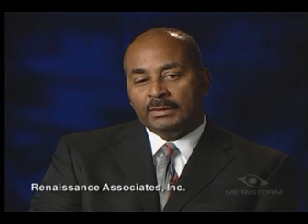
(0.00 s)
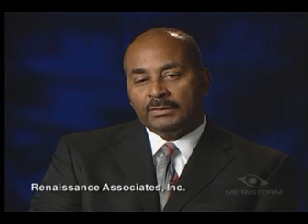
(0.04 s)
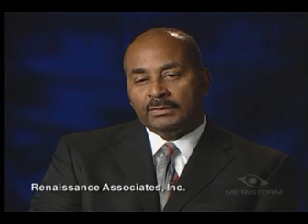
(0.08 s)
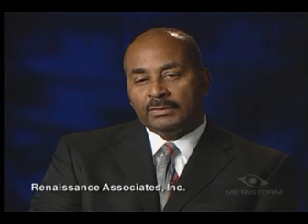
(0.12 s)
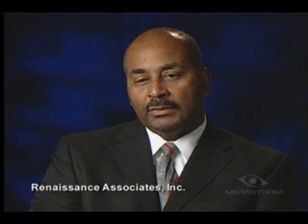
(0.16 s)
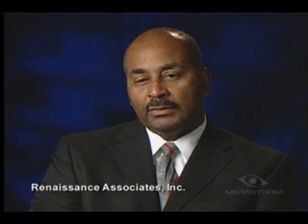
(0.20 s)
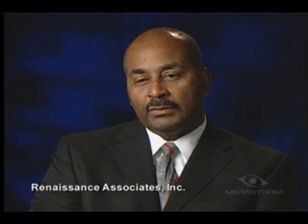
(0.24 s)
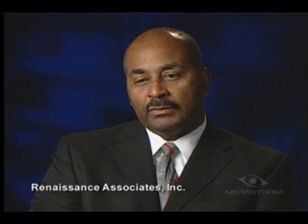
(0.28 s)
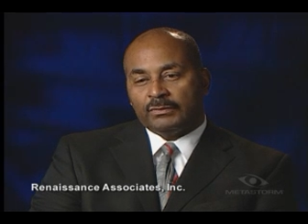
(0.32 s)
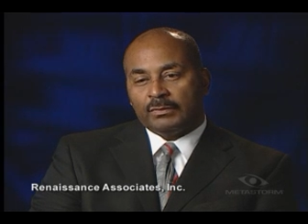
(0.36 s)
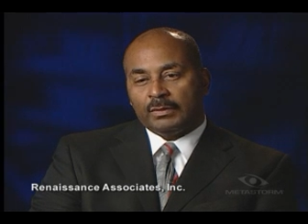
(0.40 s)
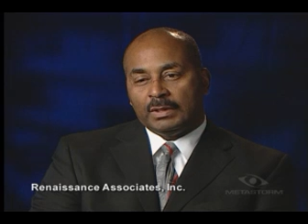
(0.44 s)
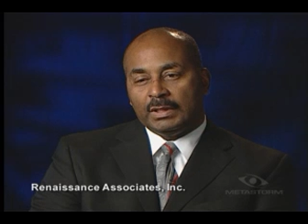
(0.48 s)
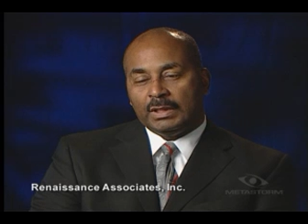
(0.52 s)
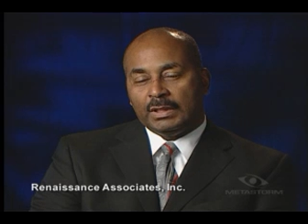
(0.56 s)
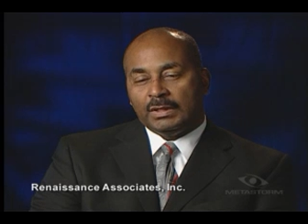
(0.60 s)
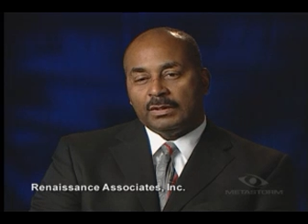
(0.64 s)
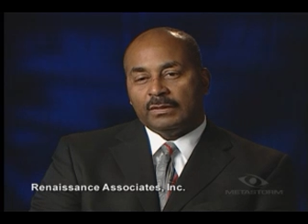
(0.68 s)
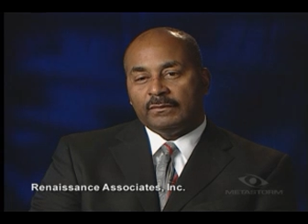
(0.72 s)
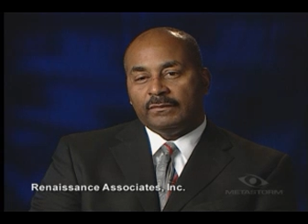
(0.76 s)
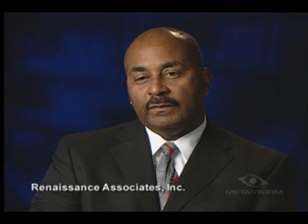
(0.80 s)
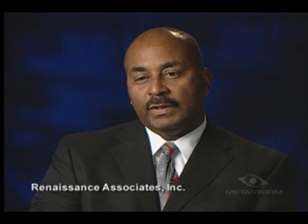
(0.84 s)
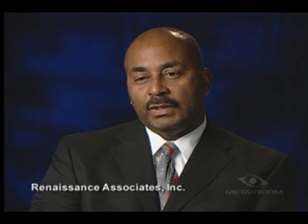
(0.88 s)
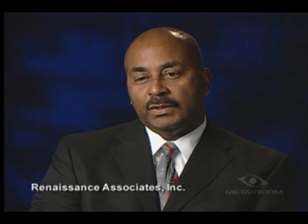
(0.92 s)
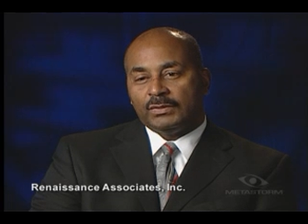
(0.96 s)
the
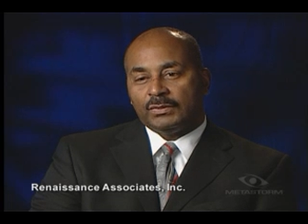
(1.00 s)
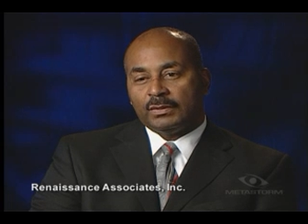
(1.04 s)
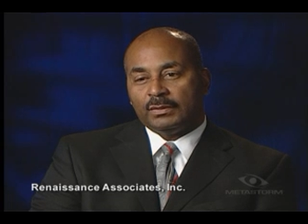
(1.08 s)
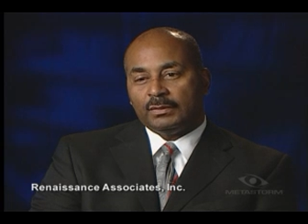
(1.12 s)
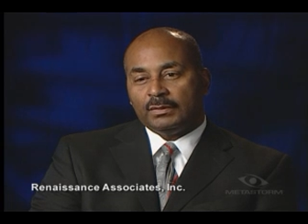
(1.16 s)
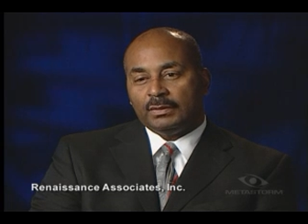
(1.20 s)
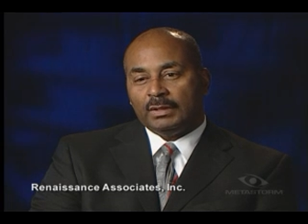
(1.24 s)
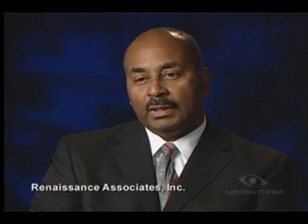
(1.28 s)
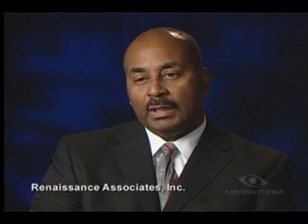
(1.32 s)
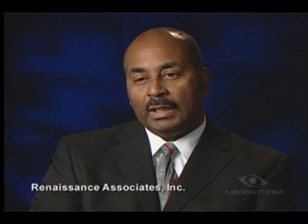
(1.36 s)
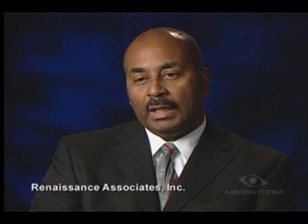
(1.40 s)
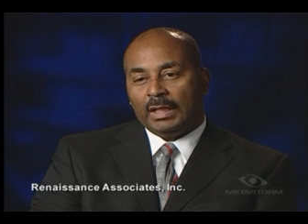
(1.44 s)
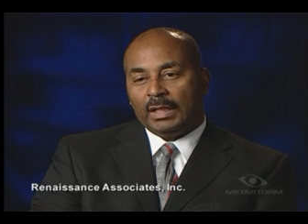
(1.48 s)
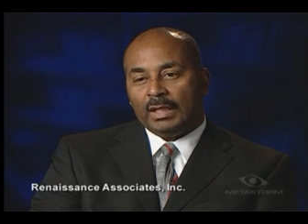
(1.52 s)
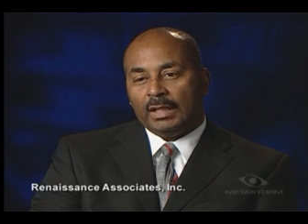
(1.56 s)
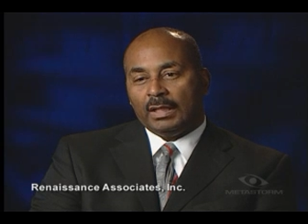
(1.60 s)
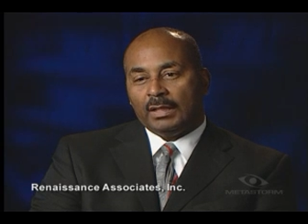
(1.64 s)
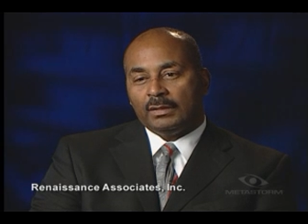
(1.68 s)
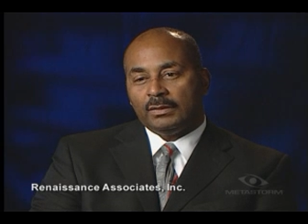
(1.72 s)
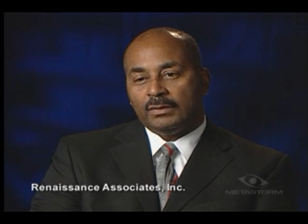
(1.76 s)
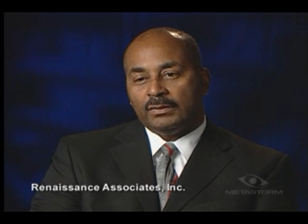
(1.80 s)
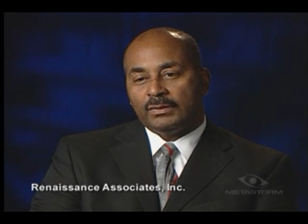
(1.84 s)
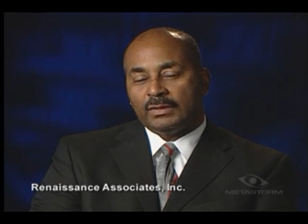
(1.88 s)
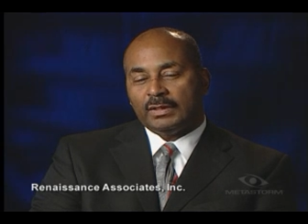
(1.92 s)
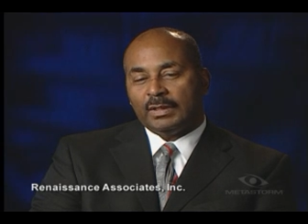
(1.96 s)
strategic vision,
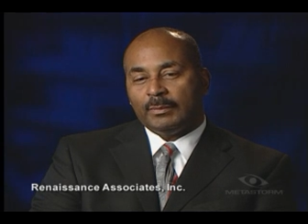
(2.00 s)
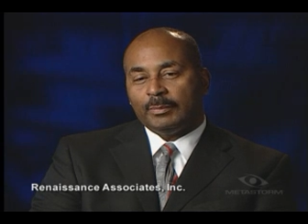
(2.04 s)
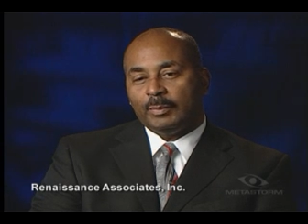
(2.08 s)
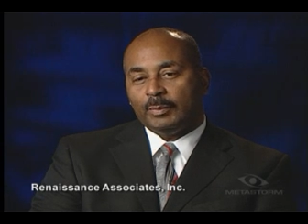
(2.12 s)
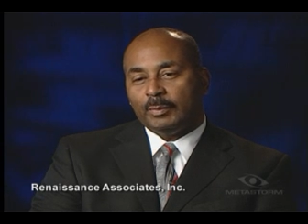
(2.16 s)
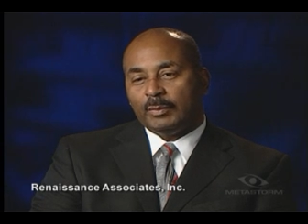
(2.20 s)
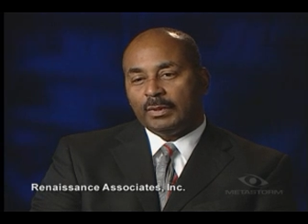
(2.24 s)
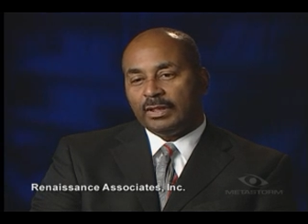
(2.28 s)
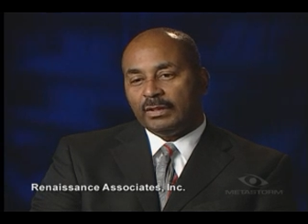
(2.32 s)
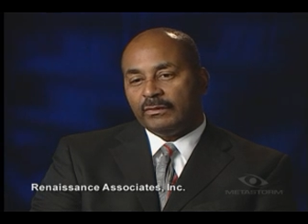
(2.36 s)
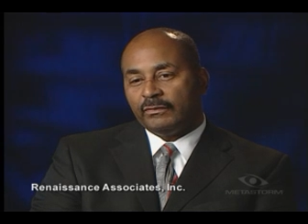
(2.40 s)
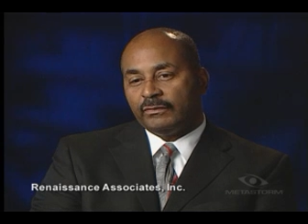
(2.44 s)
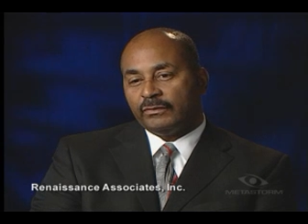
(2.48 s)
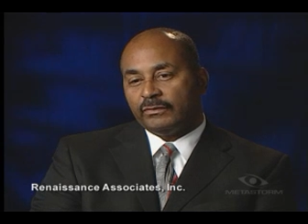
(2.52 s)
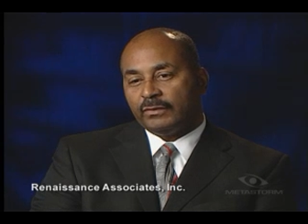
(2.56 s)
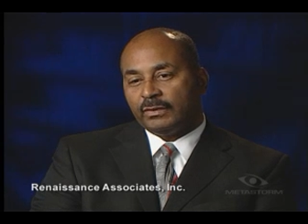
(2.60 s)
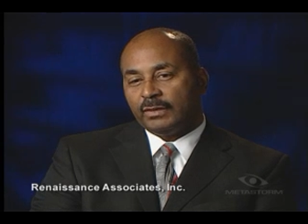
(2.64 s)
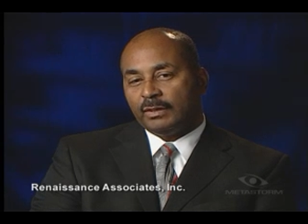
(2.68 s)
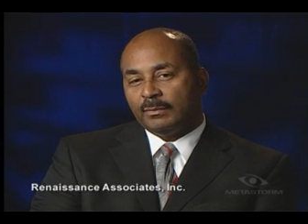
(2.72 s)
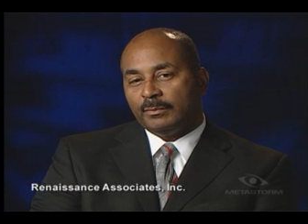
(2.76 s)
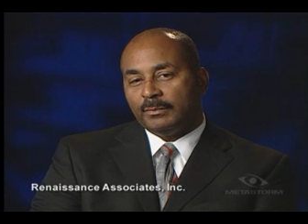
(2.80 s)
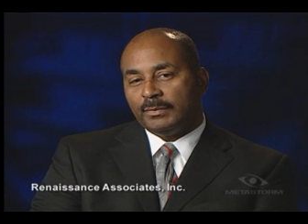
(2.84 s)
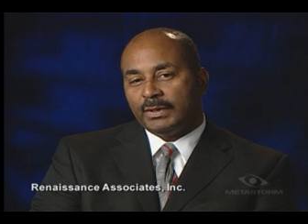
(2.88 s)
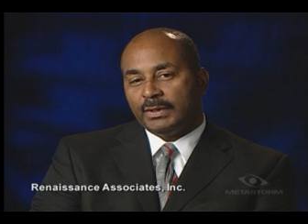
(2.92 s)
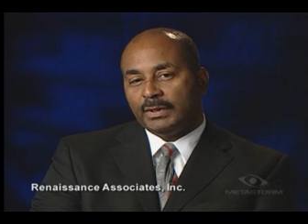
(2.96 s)
and step away
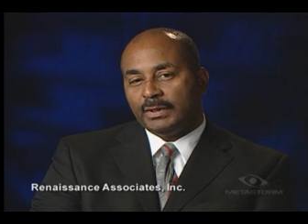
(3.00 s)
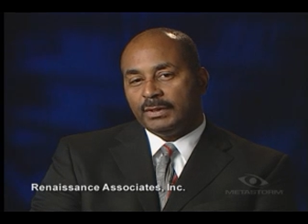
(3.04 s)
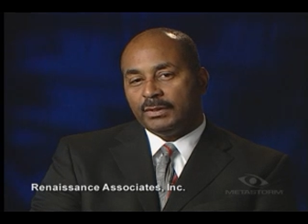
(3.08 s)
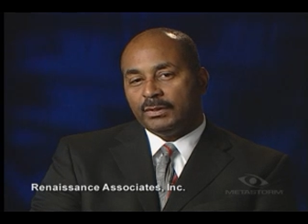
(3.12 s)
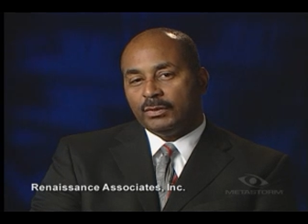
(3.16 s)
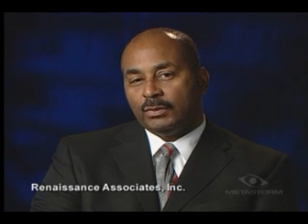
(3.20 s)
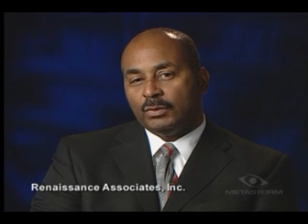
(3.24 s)
from the